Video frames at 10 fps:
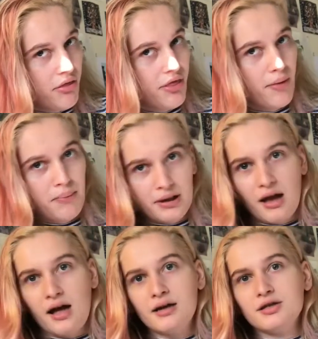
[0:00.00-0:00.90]
the
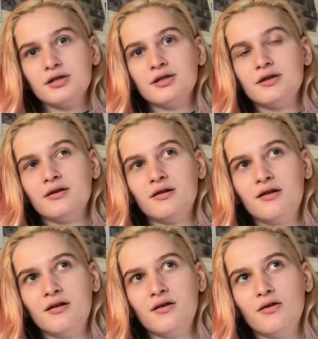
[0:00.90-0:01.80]
plant
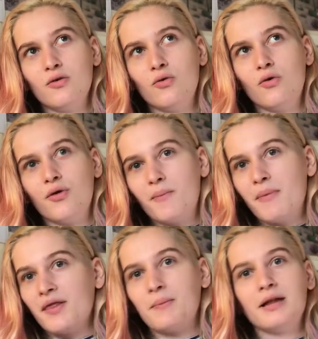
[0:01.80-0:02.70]
or the
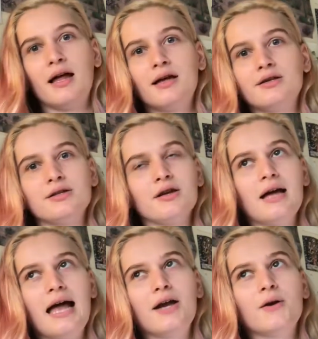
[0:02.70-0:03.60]
mother plant,
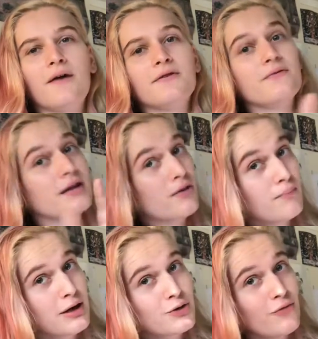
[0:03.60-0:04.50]
and you'll have to make
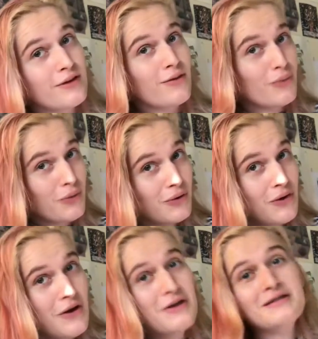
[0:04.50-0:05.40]
sure you flip through
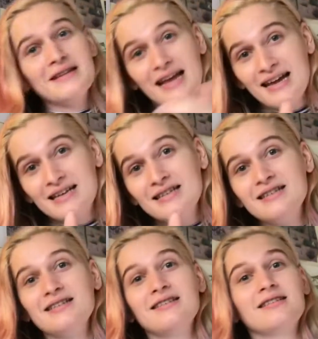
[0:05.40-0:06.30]
to the end
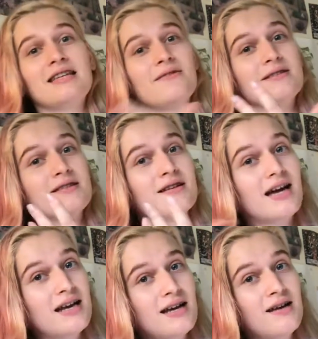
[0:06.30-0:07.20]
to see if it's a
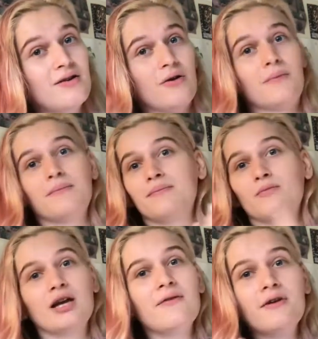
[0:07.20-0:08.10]
cutting or
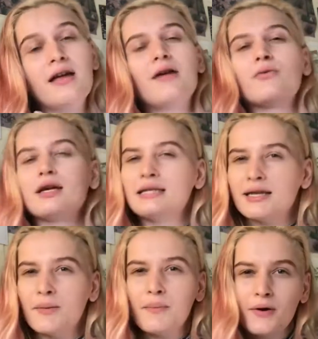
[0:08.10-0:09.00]
whatever, and read down the
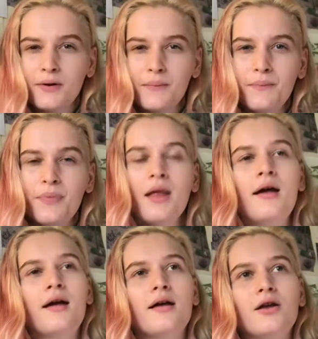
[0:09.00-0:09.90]
bottom.
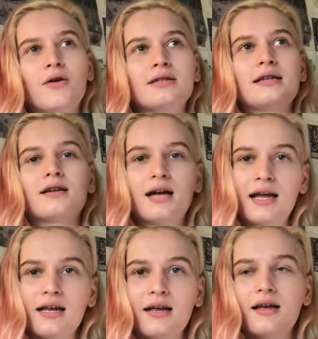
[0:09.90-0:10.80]
You know, is it a
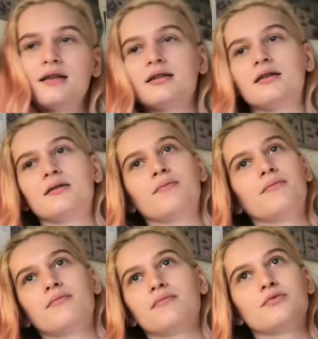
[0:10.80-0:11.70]
cutting? Is it a
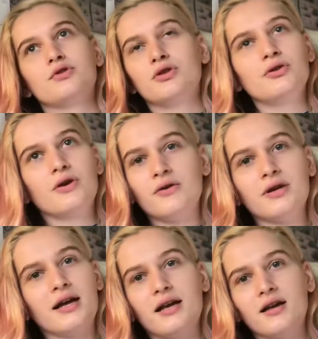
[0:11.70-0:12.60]
2-node
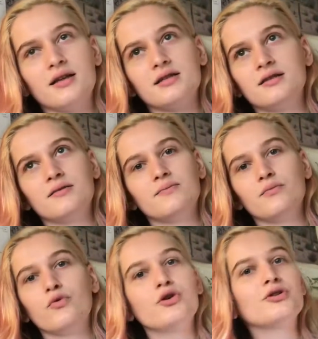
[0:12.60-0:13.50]
cutting? Is it a
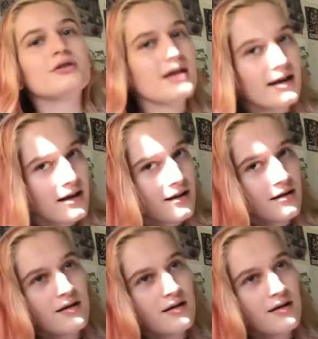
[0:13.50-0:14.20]
rooted cutting?